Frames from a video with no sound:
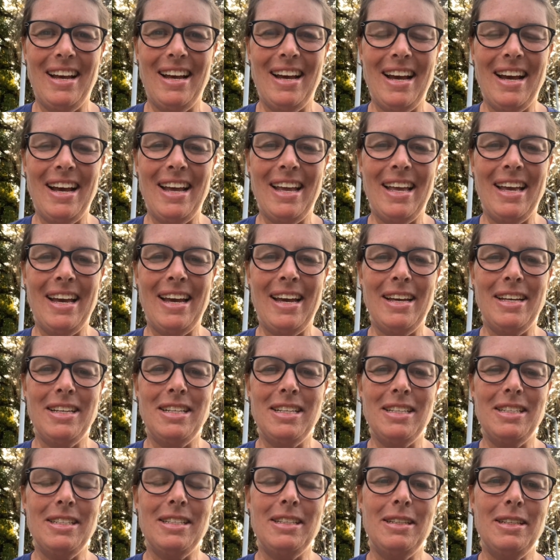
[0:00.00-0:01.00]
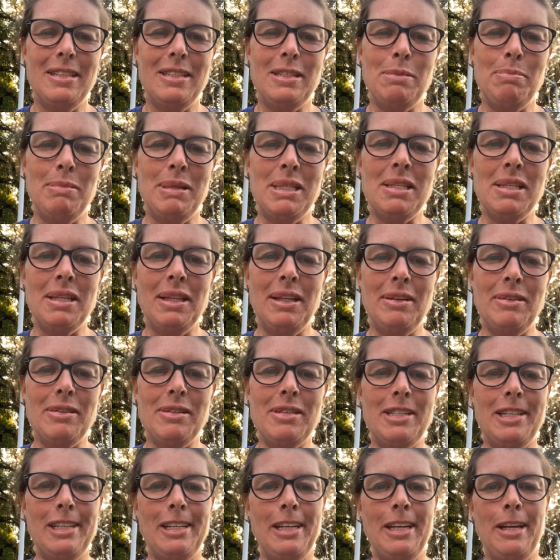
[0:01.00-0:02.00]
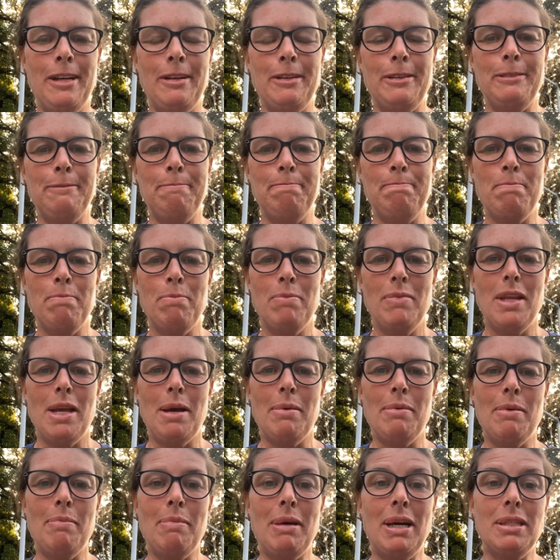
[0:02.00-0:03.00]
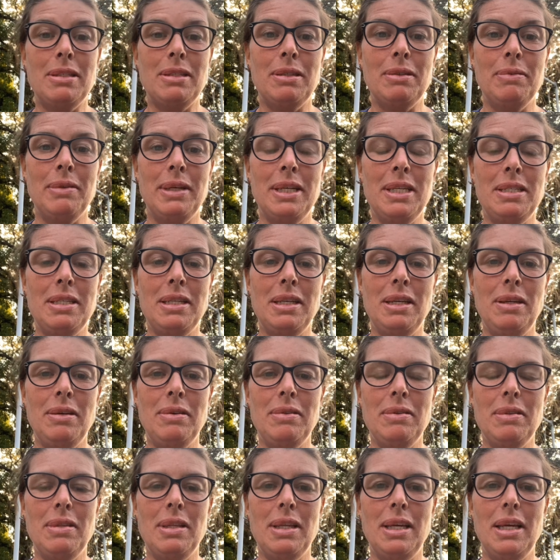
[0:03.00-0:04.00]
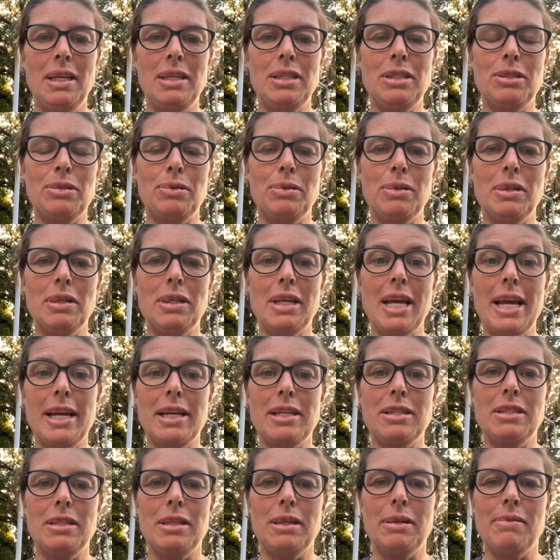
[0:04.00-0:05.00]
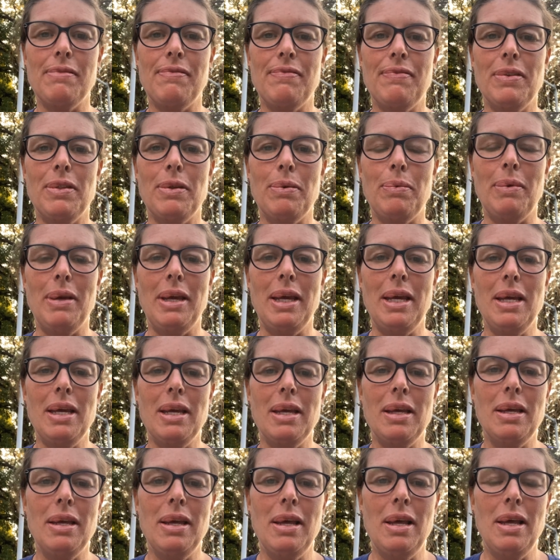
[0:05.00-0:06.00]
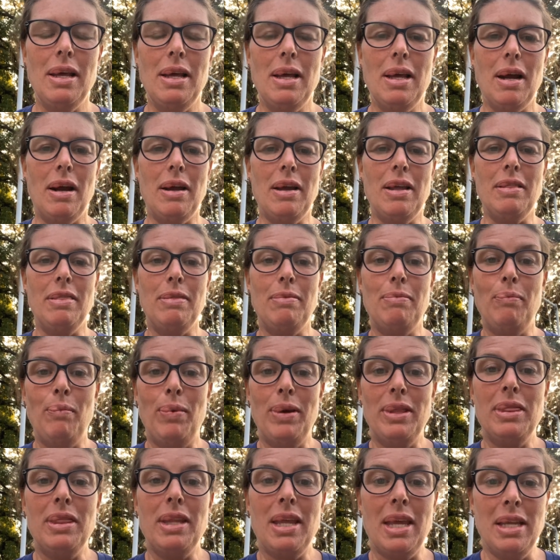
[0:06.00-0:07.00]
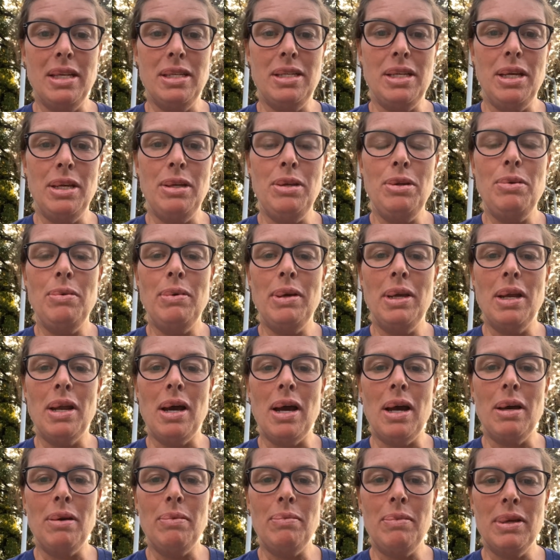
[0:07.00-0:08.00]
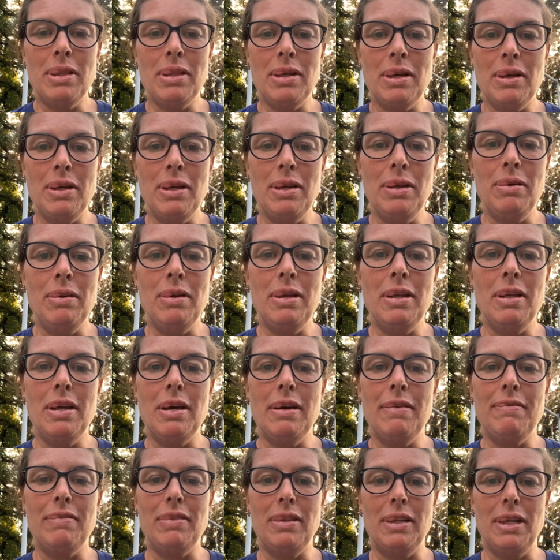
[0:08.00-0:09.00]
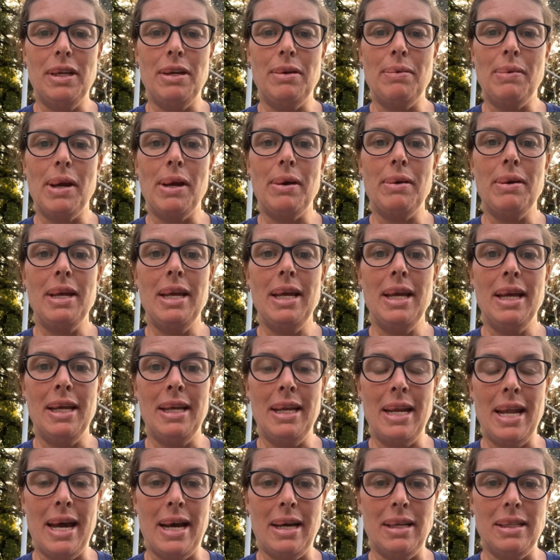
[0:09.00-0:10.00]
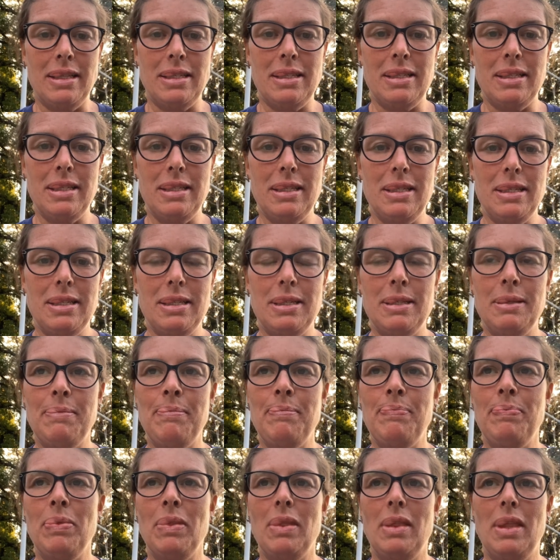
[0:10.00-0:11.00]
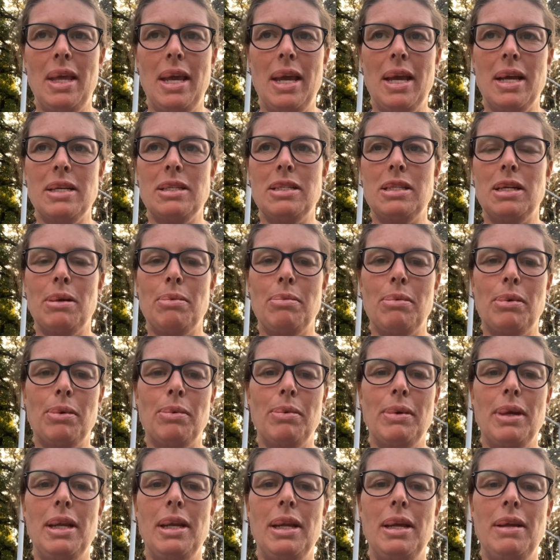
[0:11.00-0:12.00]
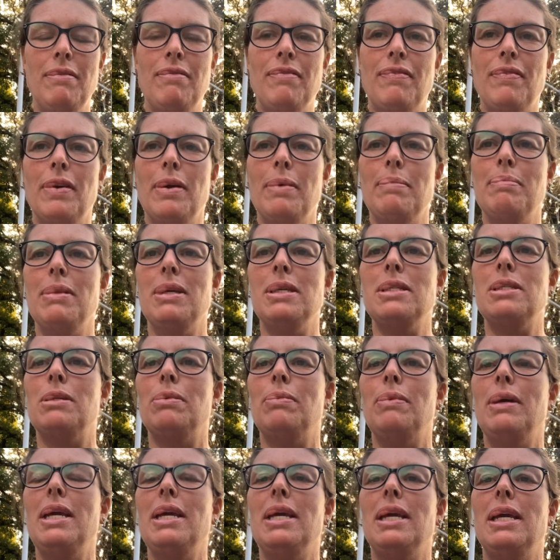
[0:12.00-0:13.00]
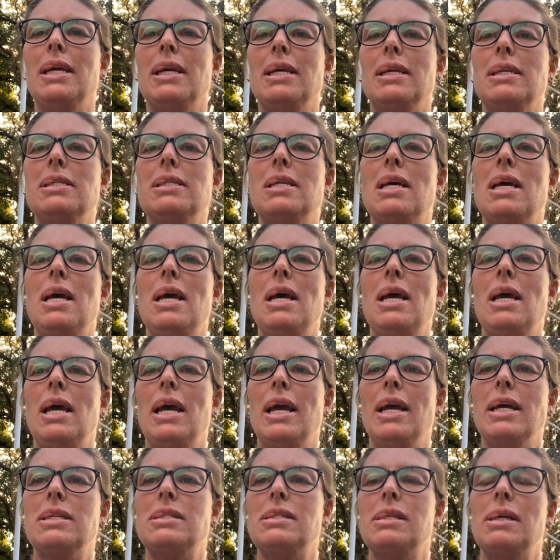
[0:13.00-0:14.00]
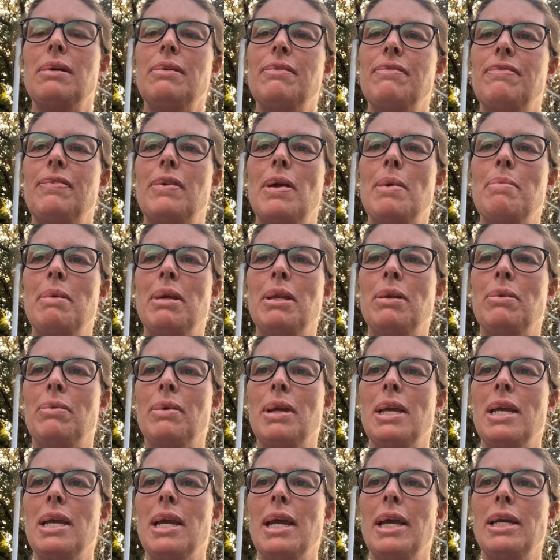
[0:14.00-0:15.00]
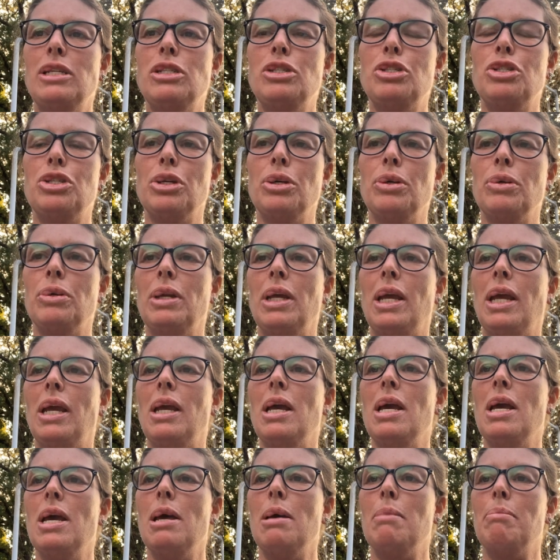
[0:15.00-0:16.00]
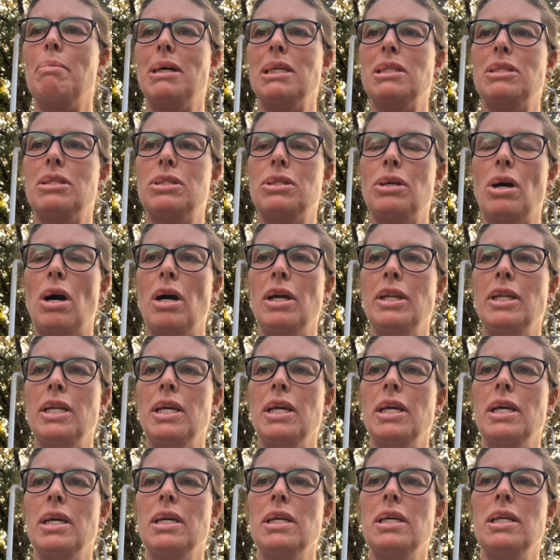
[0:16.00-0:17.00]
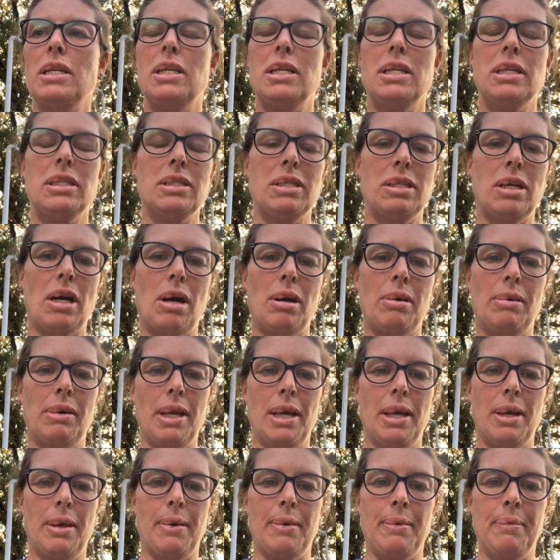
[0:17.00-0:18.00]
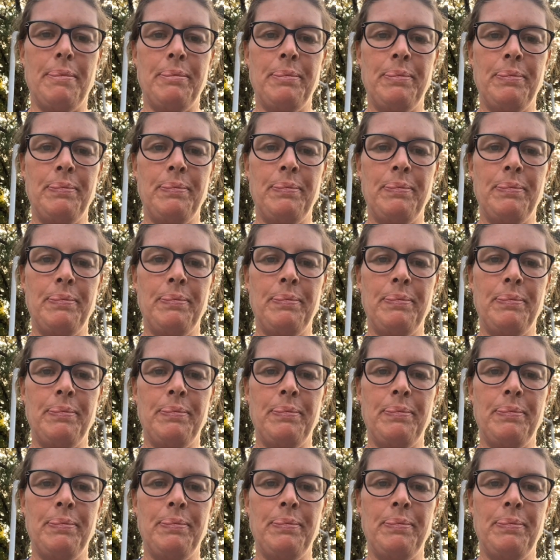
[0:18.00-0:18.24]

Hi guys, it's Miss Learson here. I'm about to read to you the short excerpt for the week with continuing on with our unit of literary analysis. The excerpt we're reading from this week is Excerpt from Enrique's Journey by Sonia Nazario.